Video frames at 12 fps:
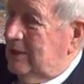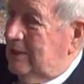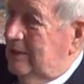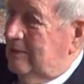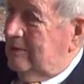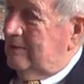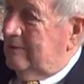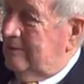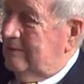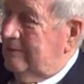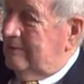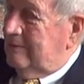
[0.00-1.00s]
uh,
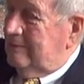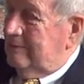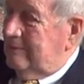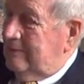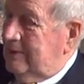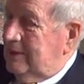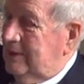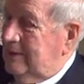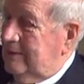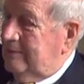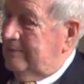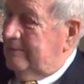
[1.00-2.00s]

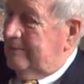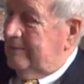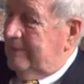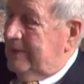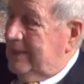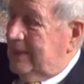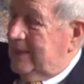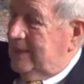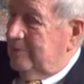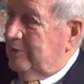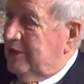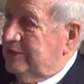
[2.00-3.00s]
um,
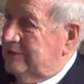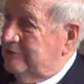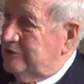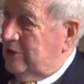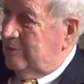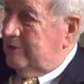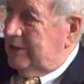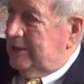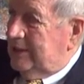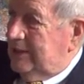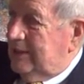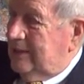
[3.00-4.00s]
the president of
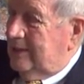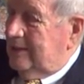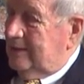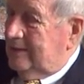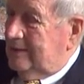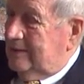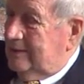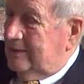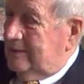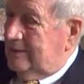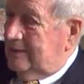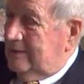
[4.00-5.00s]
Germany. Uh,
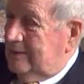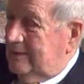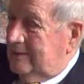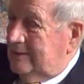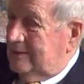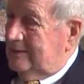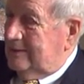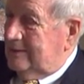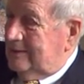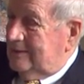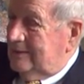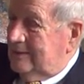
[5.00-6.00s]
uh,
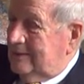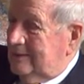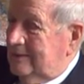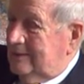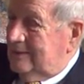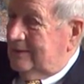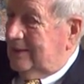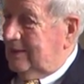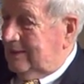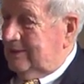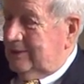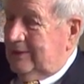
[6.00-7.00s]

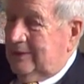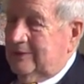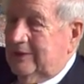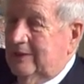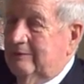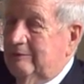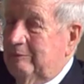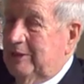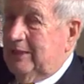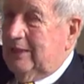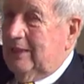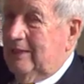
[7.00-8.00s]
I'll, I'll, think of it in a
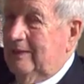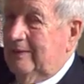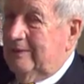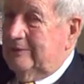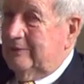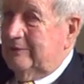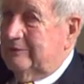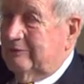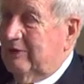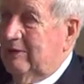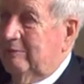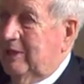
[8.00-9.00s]
minute. Uh, he was a
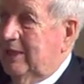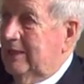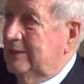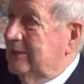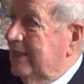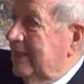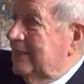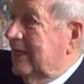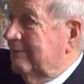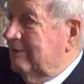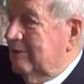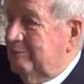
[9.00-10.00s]
friend of mine. I, I, think
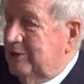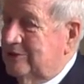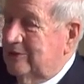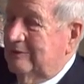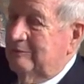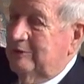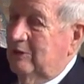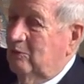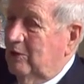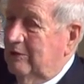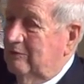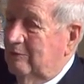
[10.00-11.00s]
I've got a picture of him here. A
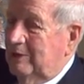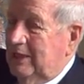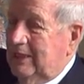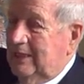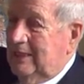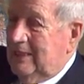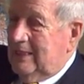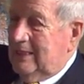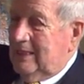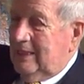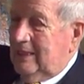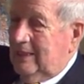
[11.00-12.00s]
wonderful man.
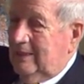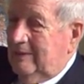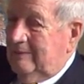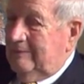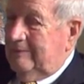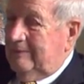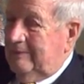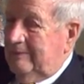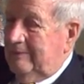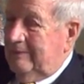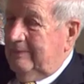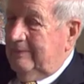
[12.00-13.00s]
Um,
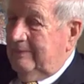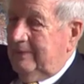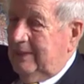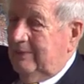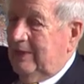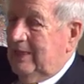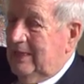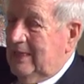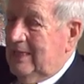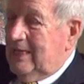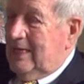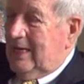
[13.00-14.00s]
anyway,
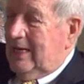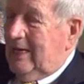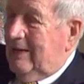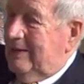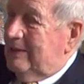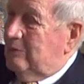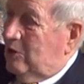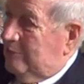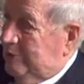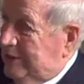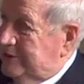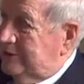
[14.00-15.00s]
he wrote a
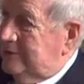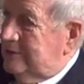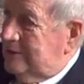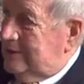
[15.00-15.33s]
present